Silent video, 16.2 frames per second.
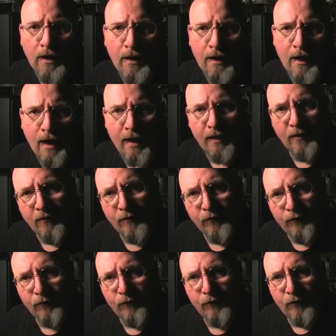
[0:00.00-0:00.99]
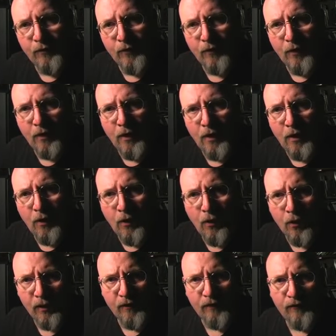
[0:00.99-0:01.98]
kind of
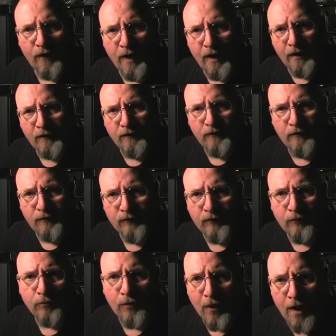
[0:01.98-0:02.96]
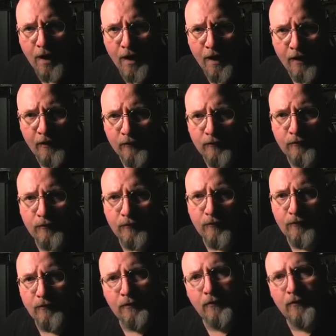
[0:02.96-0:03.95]
horrified surprise
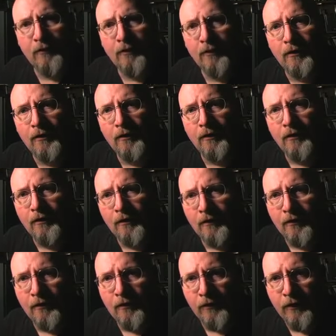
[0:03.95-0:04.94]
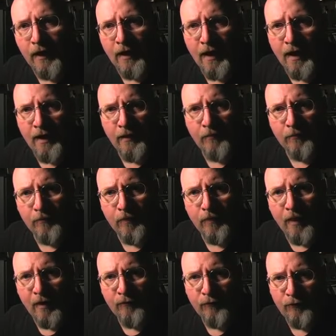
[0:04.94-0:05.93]
that I
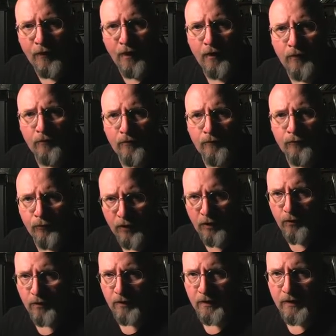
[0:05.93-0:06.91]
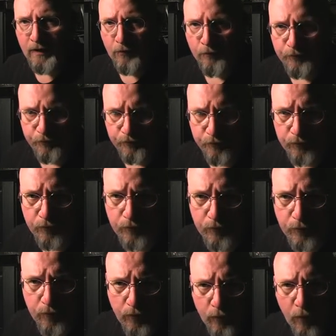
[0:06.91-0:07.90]
have felt frequently
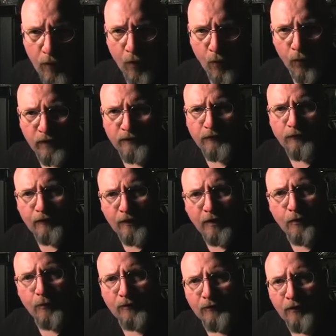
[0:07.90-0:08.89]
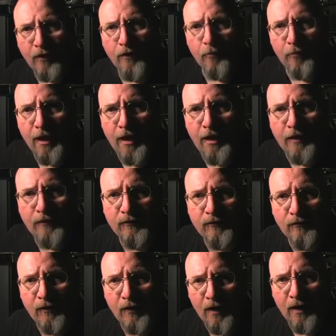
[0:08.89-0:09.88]
when seeing what's on the minds
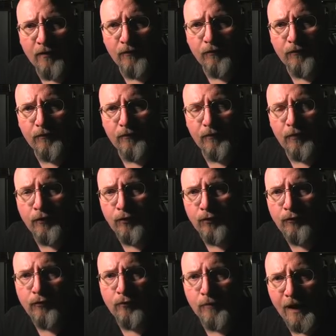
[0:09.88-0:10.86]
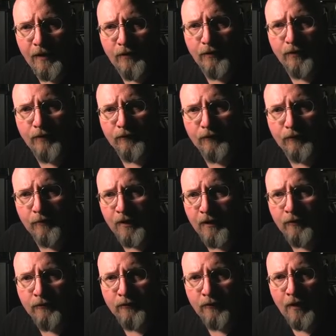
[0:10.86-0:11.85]
of a lot of YouTube atheists
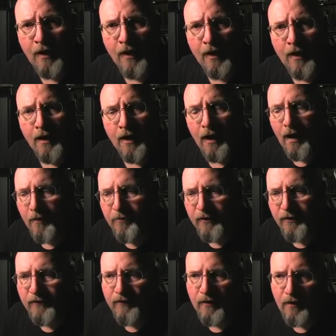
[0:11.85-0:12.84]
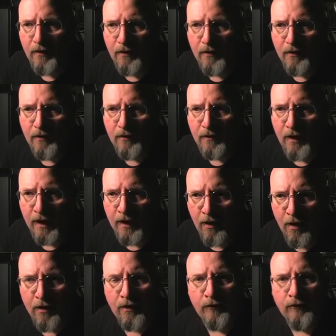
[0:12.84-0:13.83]
because up until I
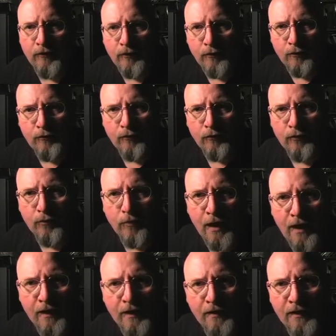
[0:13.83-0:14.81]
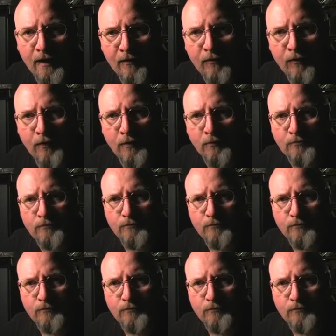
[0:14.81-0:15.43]
got onto YouTube, I had never